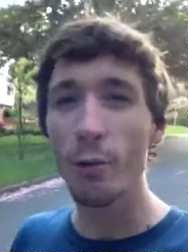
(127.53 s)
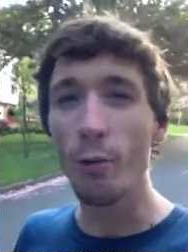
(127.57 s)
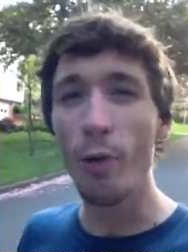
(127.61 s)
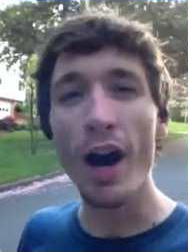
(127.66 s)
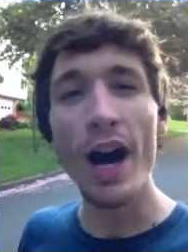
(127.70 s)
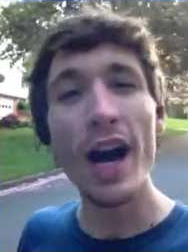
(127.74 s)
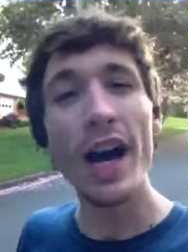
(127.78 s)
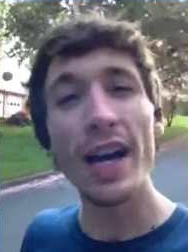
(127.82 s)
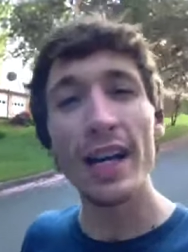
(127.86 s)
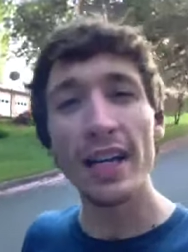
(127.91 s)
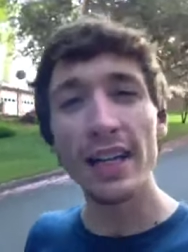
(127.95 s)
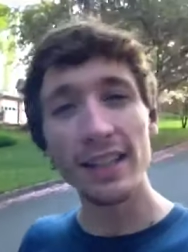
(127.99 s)

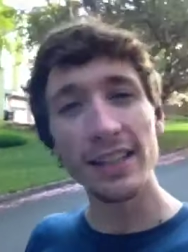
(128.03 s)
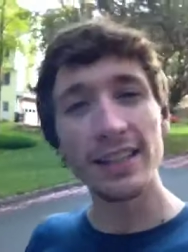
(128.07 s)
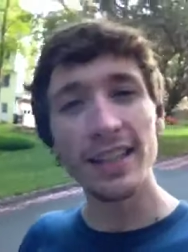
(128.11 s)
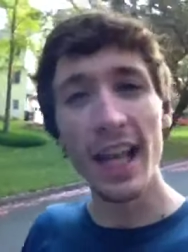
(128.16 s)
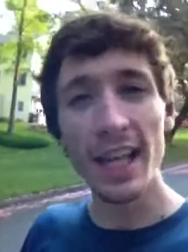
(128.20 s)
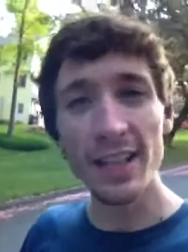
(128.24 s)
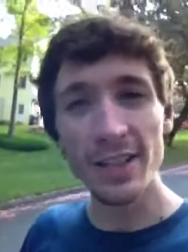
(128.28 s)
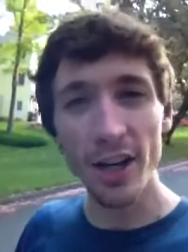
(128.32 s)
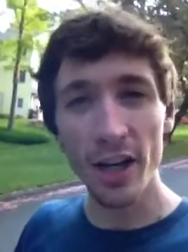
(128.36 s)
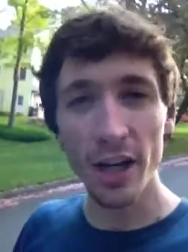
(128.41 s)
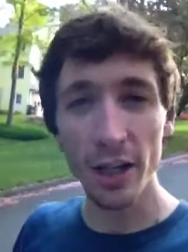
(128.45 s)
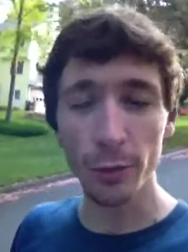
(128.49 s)
why is
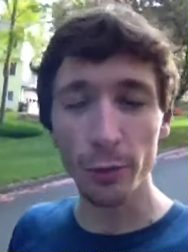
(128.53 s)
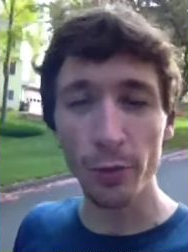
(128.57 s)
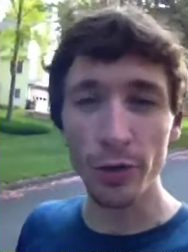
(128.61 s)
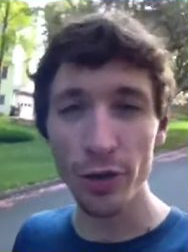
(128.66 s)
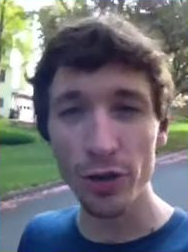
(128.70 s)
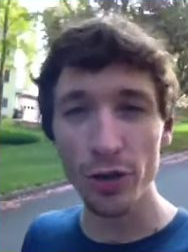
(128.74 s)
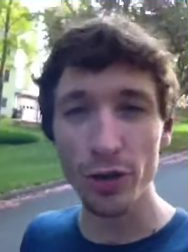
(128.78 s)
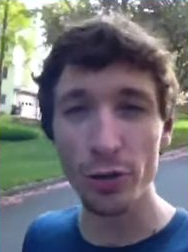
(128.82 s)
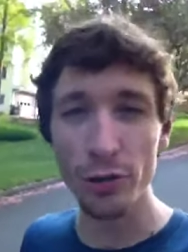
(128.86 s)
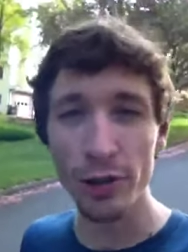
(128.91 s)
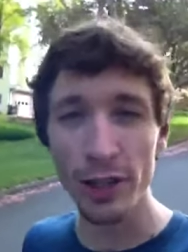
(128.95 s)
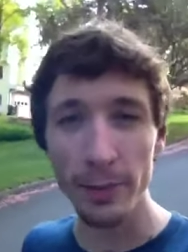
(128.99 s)
that
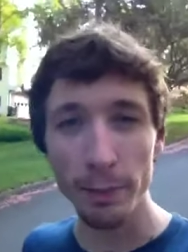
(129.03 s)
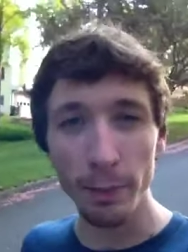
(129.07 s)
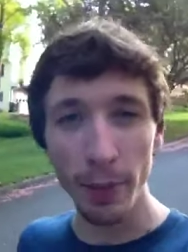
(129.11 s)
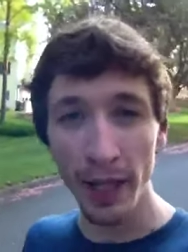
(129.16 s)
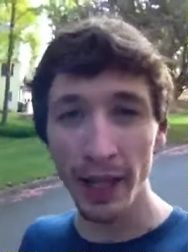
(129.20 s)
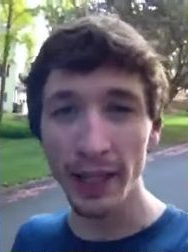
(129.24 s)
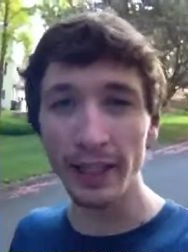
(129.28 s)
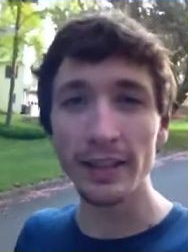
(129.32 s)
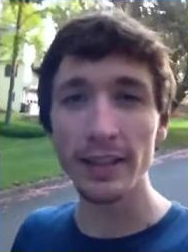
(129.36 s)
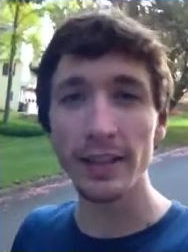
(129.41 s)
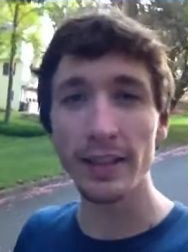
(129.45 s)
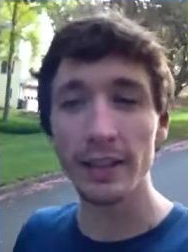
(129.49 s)
dogwood tree
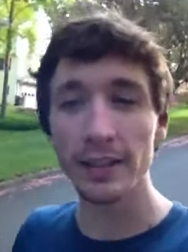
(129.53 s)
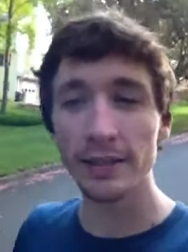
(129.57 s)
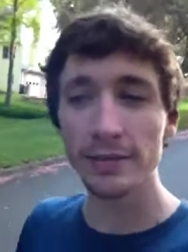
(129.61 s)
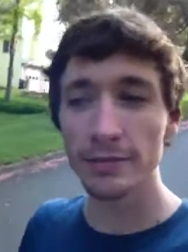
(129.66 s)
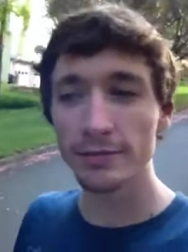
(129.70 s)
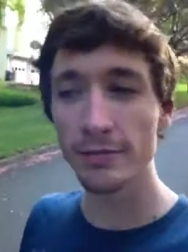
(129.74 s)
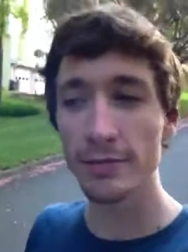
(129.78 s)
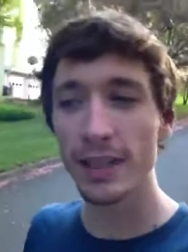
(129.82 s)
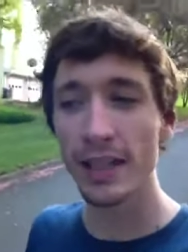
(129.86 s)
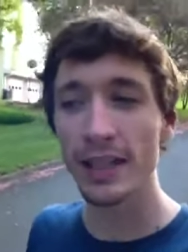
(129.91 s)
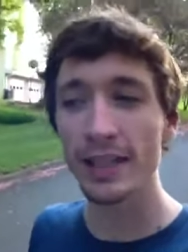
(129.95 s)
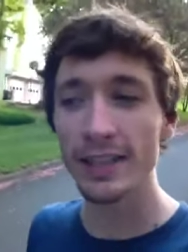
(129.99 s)
pink
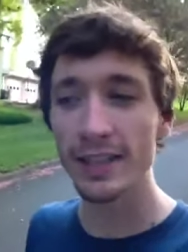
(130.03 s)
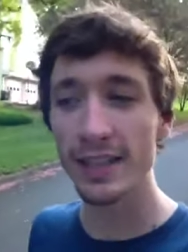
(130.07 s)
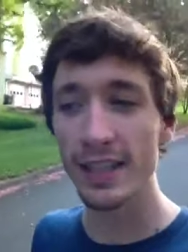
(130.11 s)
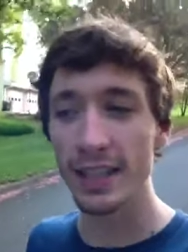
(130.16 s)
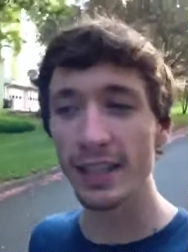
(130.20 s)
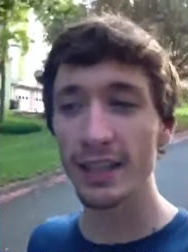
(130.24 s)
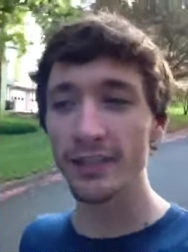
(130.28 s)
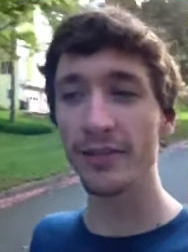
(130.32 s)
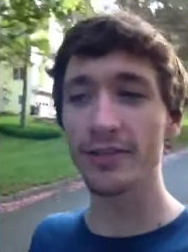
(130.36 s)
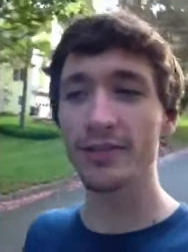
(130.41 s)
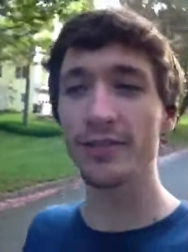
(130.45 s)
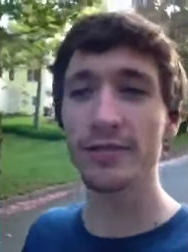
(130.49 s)

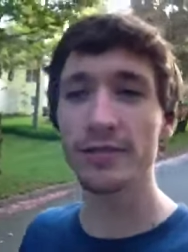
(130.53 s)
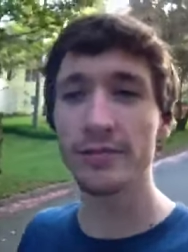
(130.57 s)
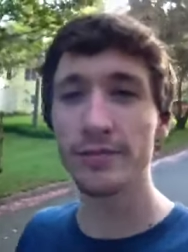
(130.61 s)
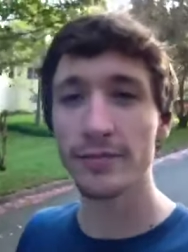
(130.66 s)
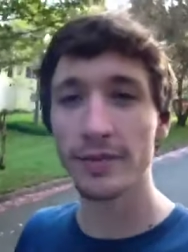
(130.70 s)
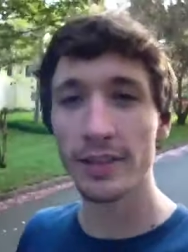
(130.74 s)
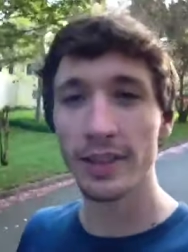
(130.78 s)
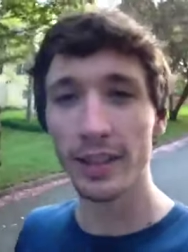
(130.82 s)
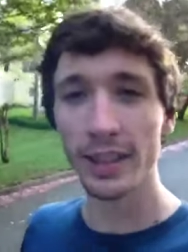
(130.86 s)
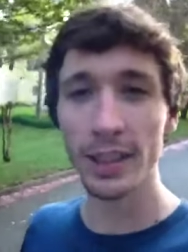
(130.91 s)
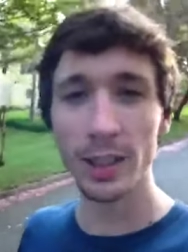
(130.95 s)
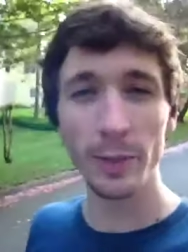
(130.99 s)
instead of
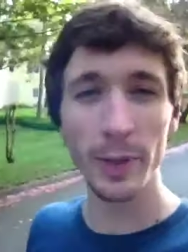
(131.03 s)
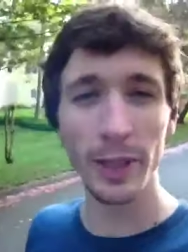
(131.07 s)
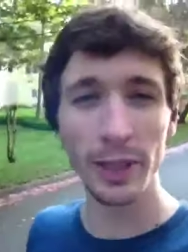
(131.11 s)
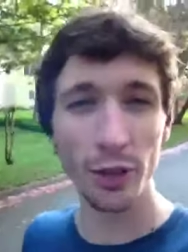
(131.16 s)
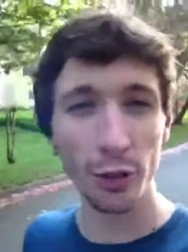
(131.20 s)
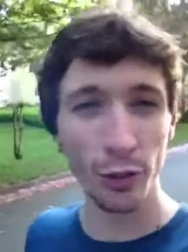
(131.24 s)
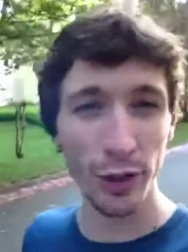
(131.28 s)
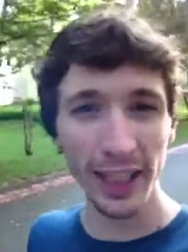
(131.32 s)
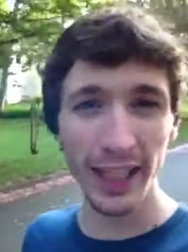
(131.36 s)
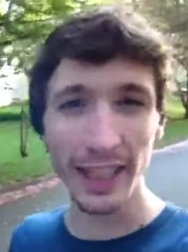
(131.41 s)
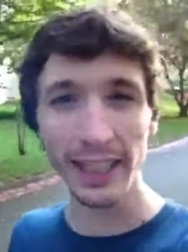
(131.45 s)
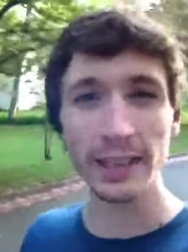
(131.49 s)
a little
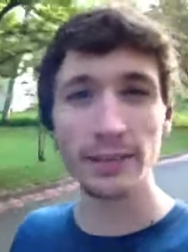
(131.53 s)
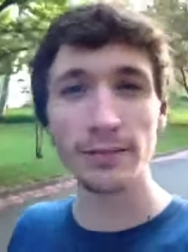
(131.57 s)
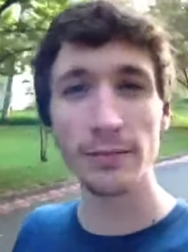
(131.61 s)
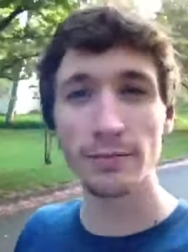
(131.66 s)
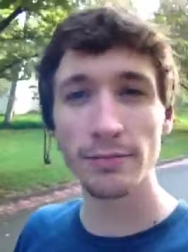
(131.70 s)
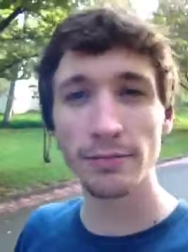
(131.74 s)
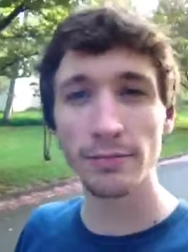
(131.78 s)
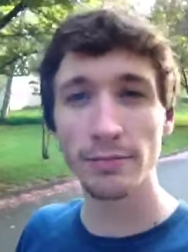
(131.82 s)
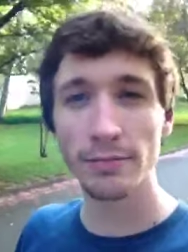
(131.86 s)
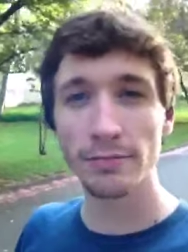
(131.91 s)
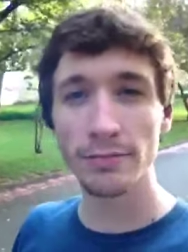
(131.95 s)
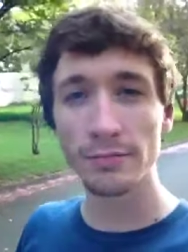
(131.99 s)
bit green,
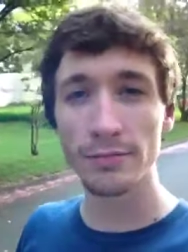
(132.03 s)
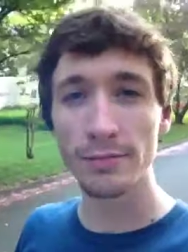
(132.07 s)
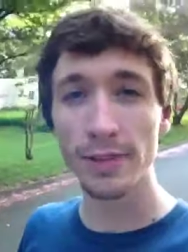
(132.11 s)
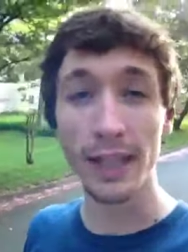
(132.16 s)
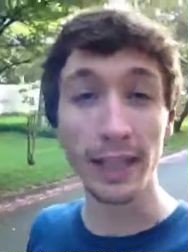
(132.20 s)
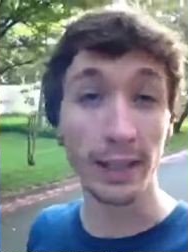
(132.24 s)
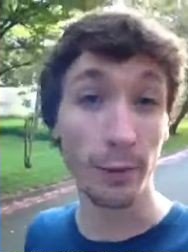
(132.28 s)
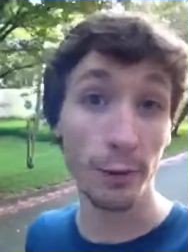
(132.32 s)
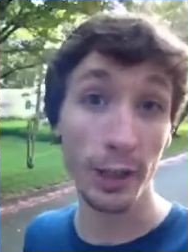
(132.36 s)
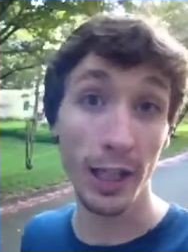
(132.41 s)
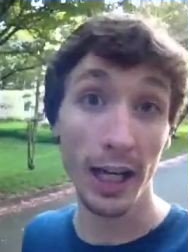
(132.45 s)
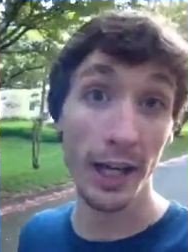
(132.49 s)

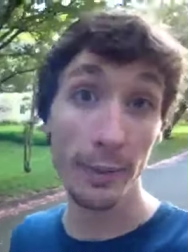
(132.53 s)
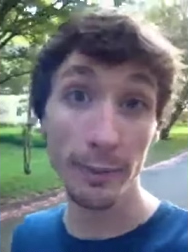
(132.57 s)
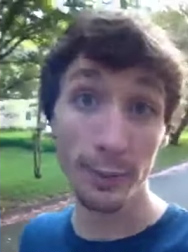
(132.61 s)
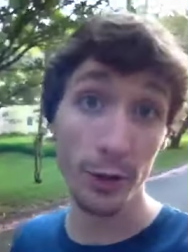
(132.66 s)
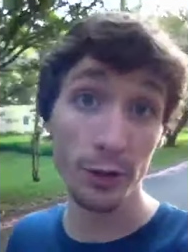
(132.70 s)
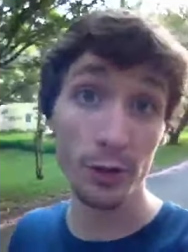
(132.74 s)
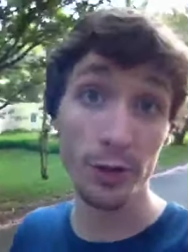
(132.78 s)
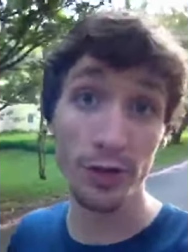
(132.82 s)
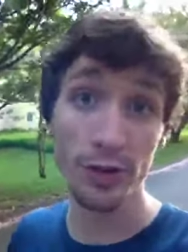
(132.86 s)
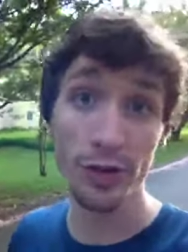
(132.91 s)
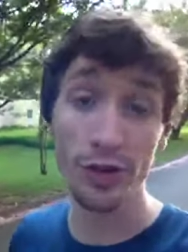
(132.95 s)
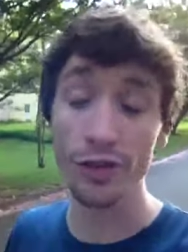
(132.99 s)
like what I'm
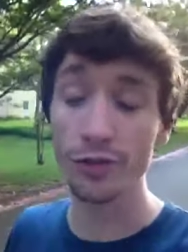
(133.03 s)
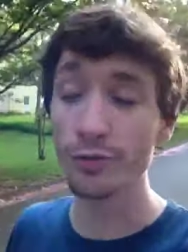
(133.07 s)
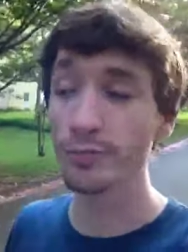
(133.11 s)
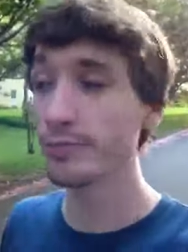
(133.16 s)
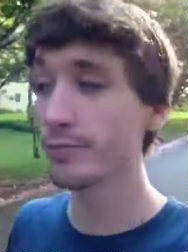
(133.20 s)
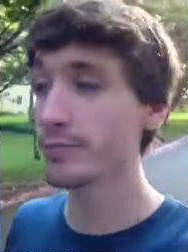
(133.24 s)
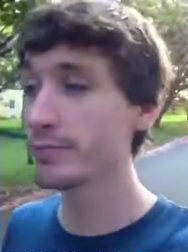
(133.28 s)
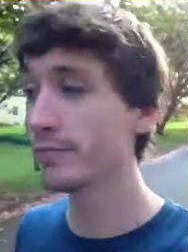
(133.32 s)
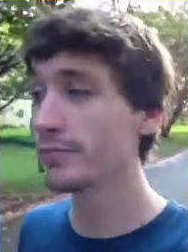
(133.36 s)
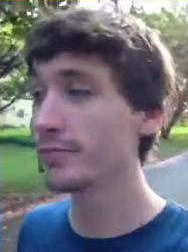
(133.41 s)
used to?